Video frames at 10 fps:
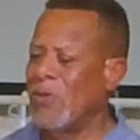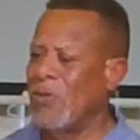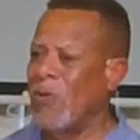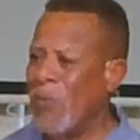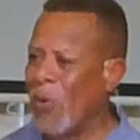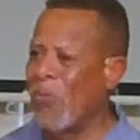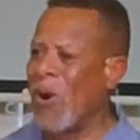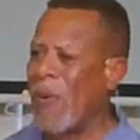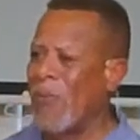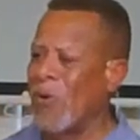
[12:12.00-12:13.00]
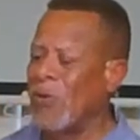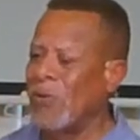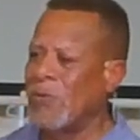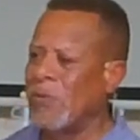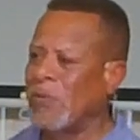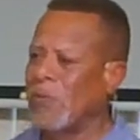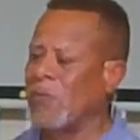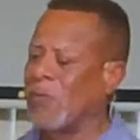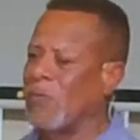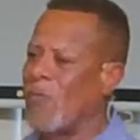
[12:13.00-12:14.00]
they built proper.
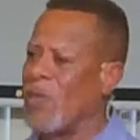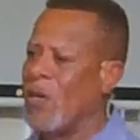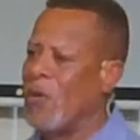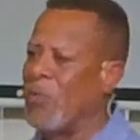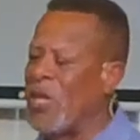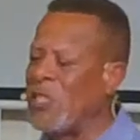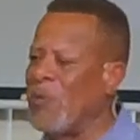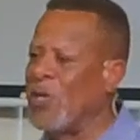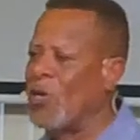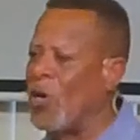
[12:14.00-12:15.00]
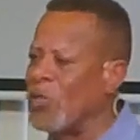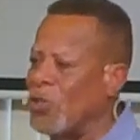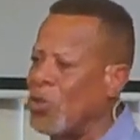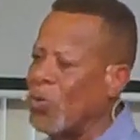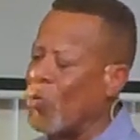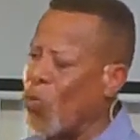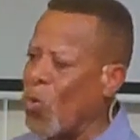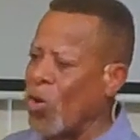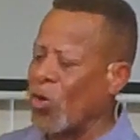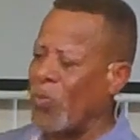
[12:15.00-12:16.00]
But that's because the
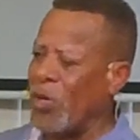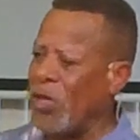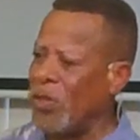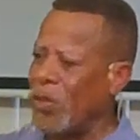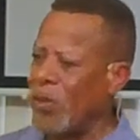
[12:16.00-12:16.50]
workmen